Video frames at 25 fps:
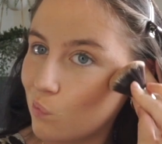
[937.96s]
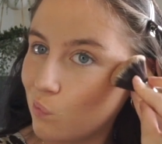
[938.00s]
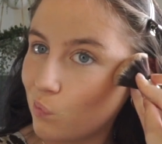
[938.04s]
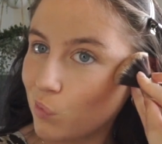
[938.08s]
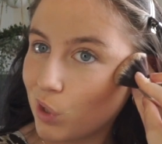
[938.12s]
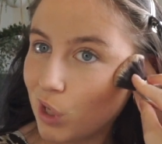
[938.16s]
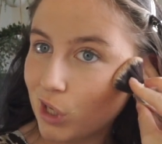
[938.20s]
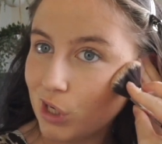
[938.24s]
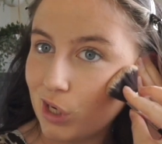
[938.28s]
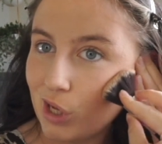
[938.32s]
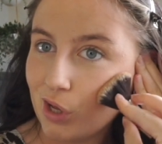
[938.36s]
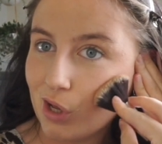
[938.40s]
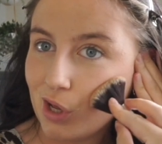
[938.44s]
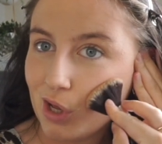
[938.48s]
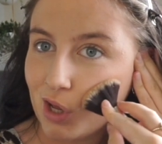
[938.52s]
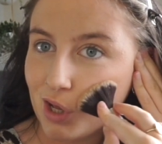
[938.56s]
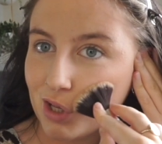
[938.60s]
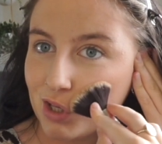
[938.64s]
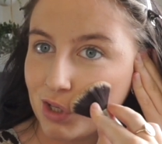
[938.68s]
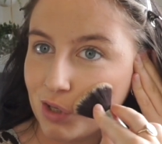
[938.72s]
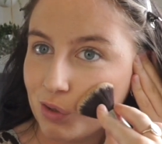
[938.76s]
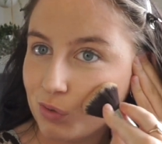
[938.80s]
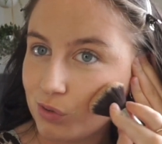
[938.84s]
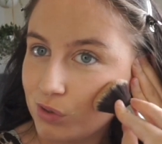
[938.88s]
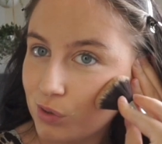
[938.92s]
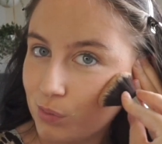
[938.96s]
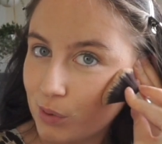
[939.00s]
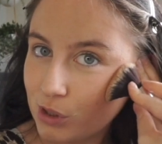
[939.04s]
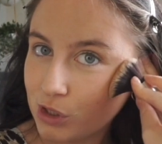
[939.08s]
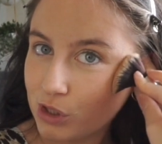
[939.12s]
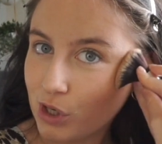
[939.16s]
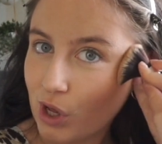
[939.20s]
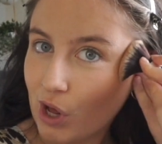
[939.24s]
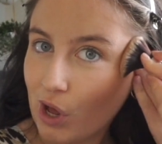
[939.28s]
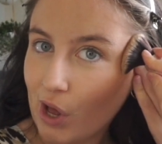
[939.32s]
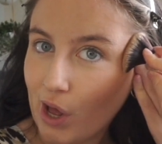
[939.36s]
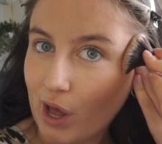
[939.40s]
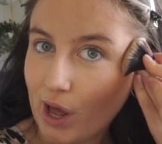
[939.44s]
Kind of use the brush and
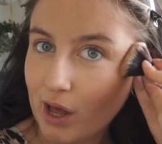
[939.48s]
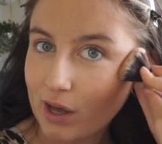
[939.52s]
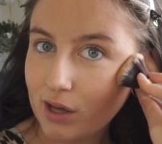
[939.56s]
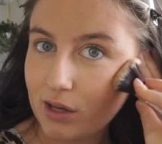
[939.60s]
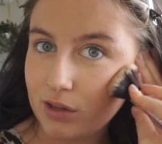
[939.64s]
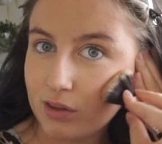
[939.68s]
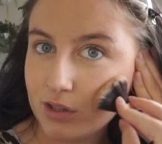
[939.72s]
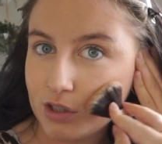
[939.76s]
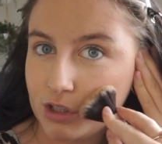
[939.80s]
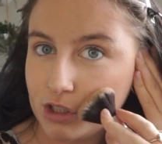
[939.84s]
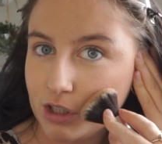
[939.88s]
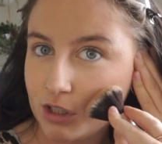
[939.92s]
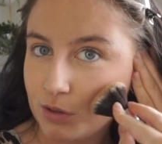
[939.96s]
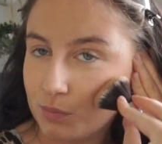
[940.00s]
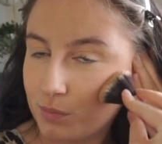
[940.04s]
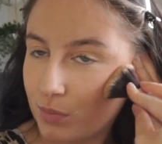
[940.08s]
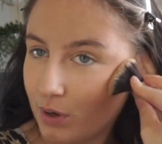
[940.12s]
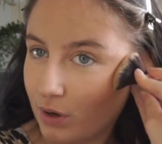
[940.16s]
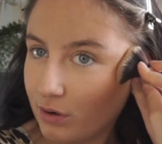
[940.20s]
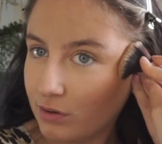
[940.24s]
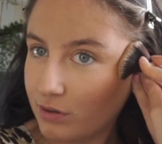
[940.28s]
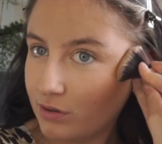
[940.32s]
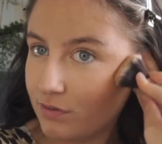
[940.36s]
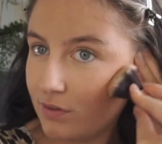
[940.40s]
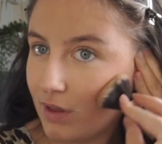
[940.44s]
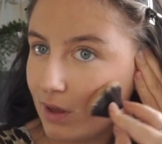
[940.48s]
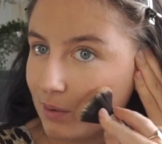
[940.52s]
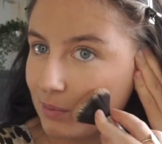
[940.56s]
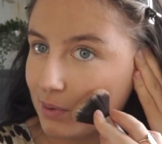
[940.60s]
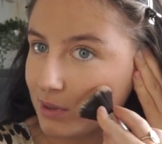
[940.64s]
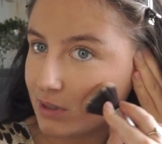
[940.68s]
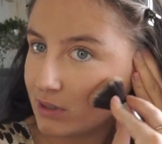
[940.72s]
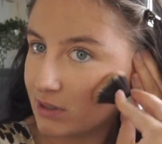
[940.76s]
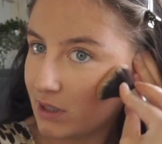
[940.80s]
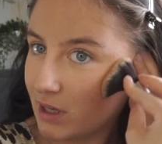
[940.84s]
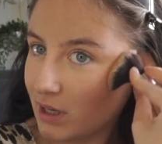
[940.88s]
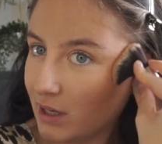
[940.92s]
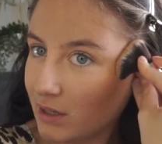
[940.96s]
hug the cheekbone, if that
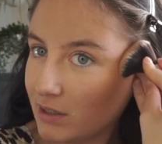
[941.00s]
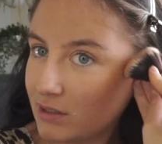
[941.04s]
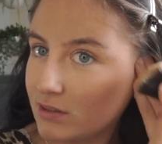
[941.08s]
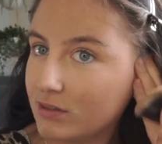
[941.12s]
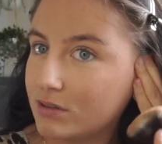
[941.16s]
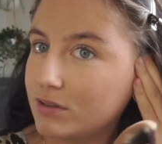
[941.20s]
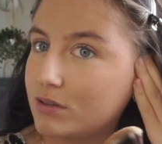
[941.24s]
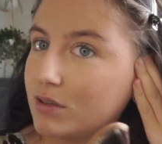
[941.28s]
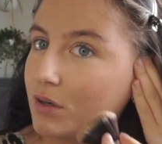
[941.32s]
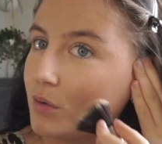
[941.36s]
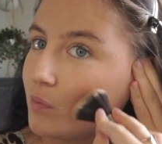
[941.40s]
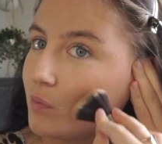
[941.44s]
makes sense.